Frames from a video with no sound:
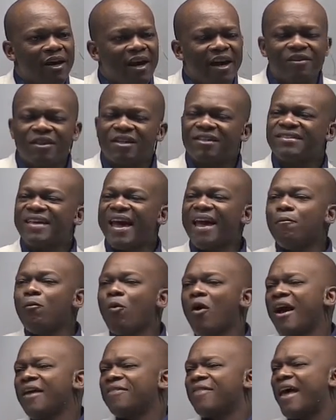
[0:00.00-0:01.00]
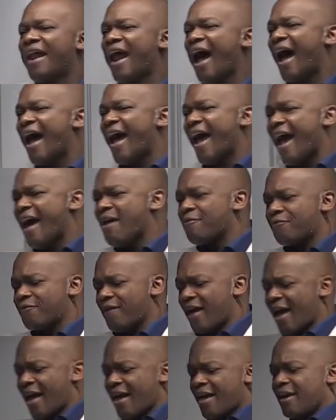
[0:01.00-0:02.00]
In the same way that I
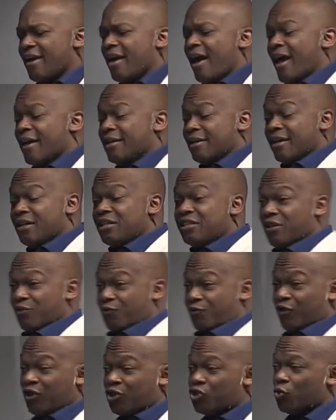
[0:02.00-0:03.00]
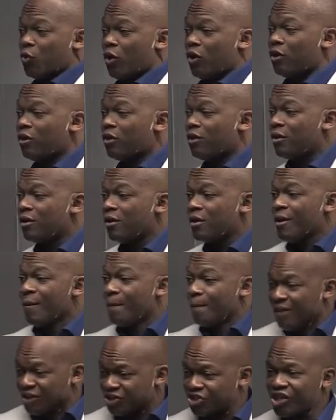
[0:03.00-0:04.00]
have a, an individual
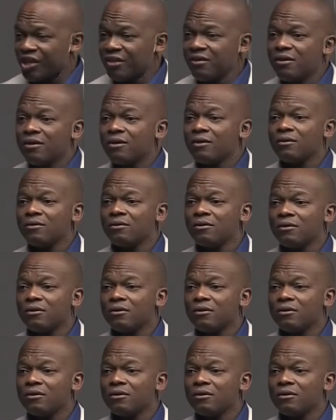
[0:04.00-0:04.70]
mission,